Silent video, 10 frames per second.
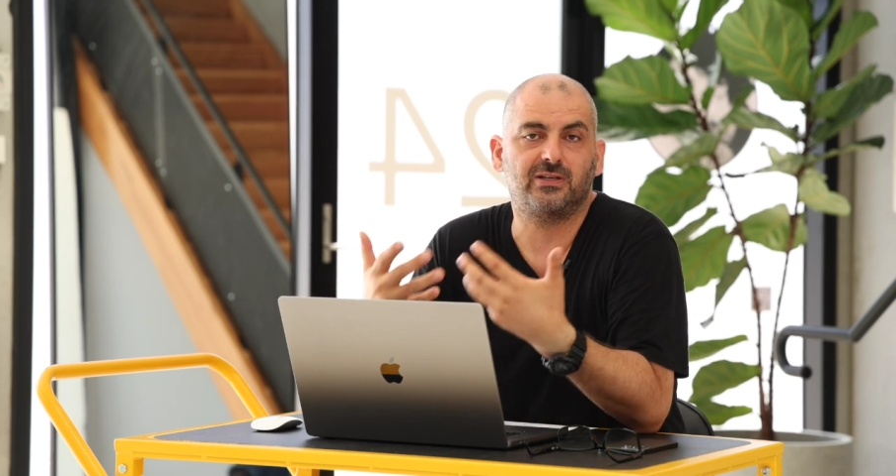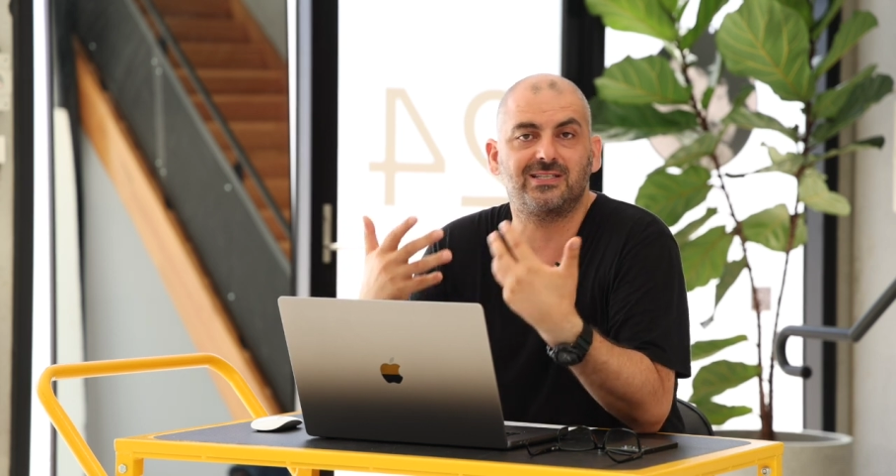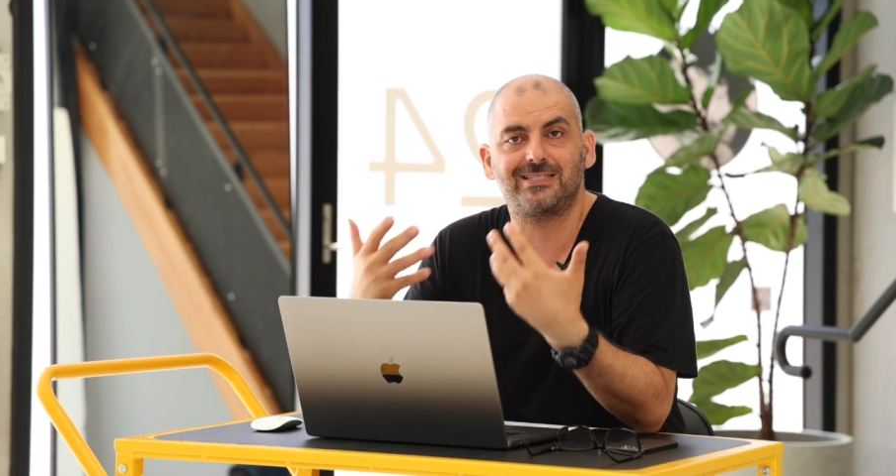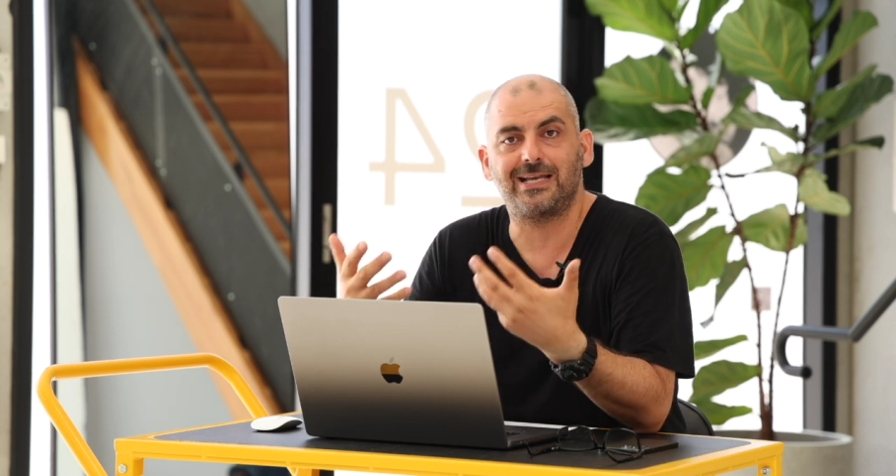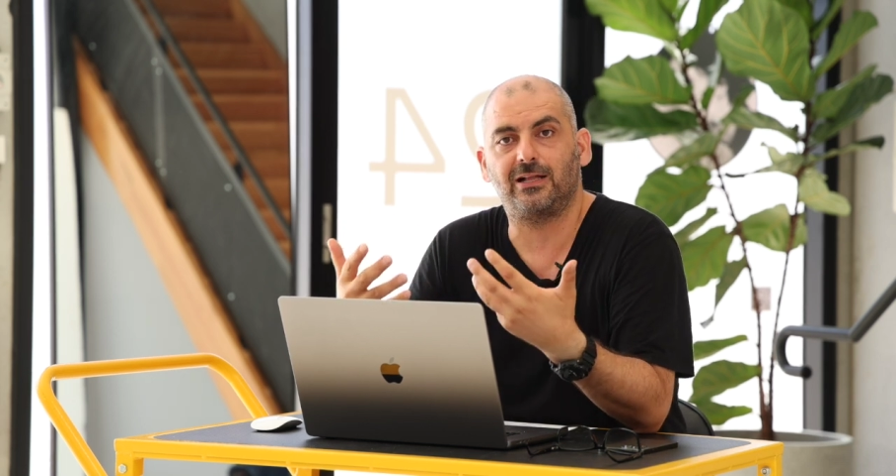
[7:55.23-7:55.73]
to
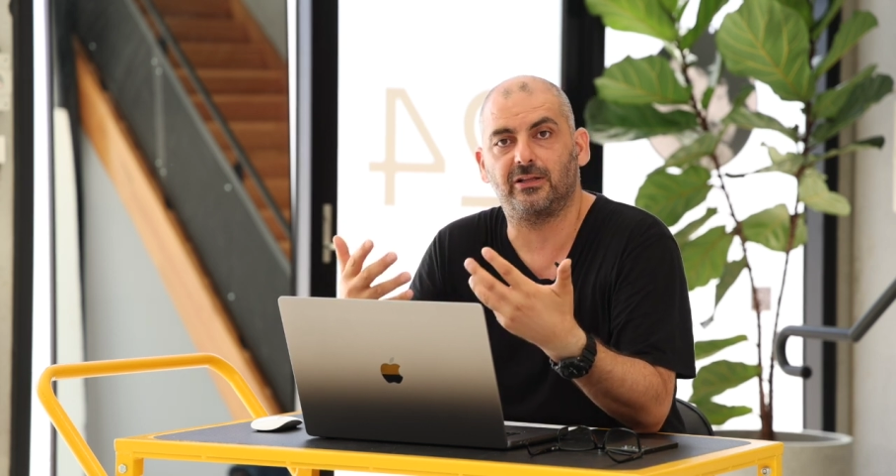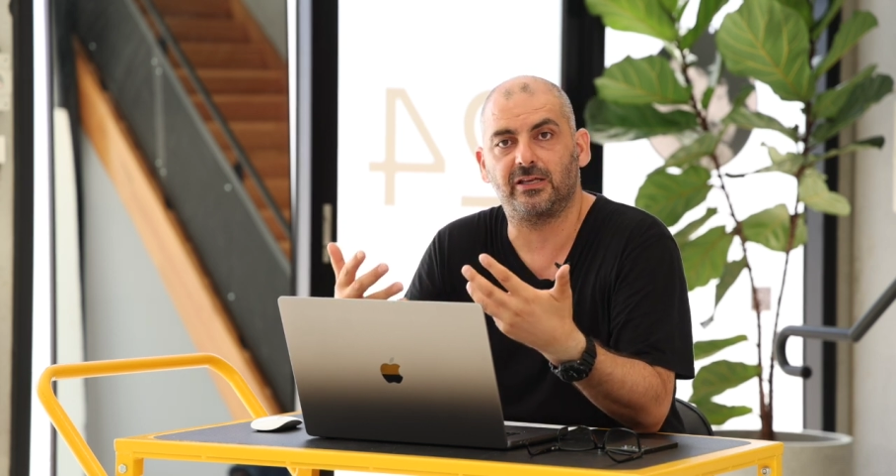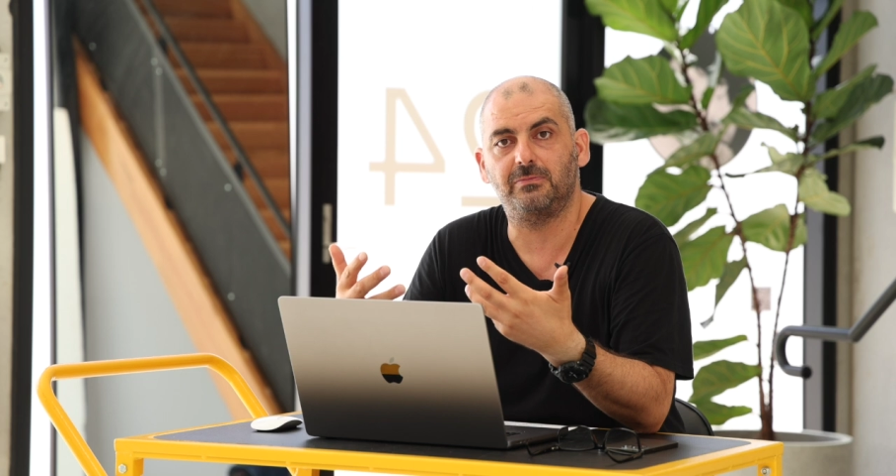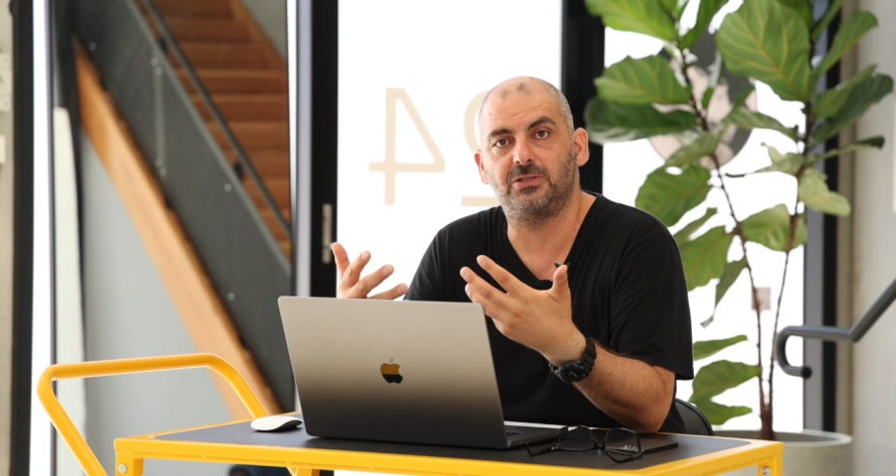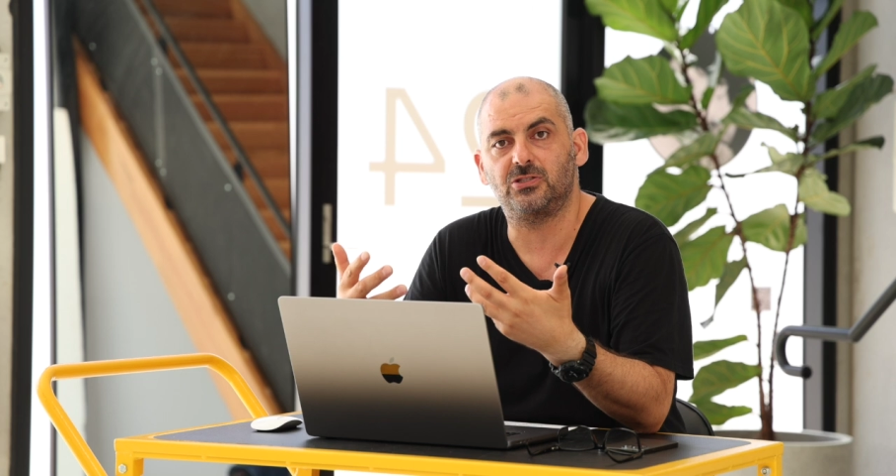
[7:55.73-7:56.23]
sell
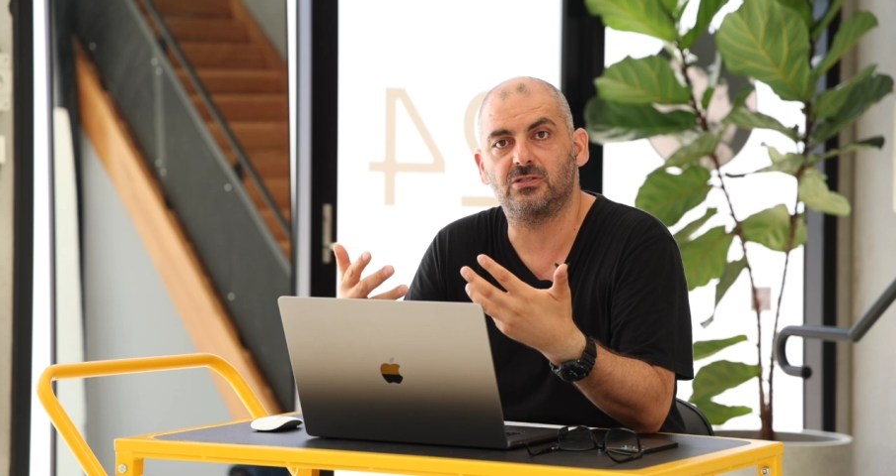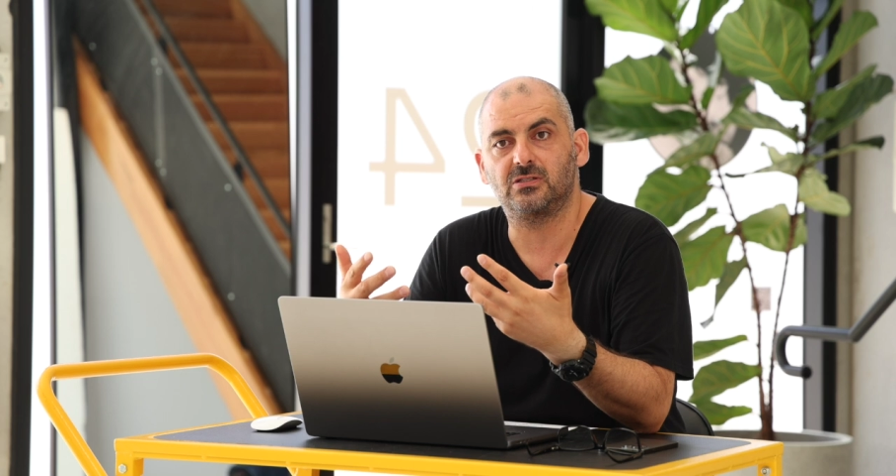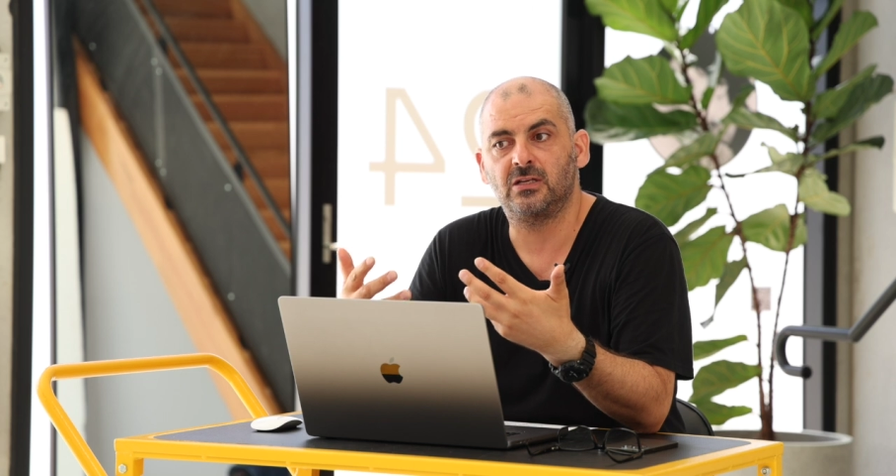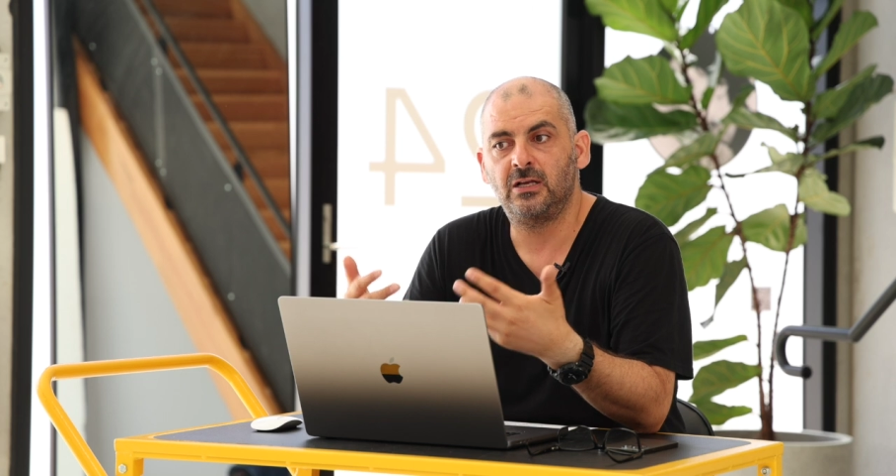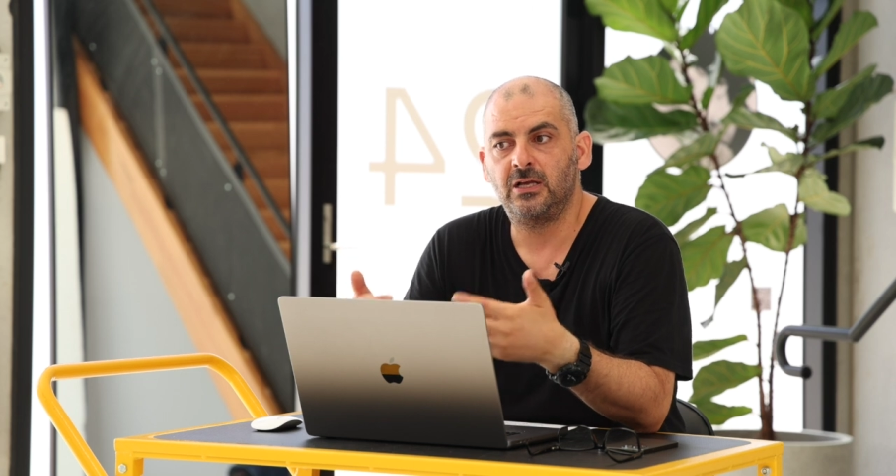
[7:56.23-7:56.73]
images.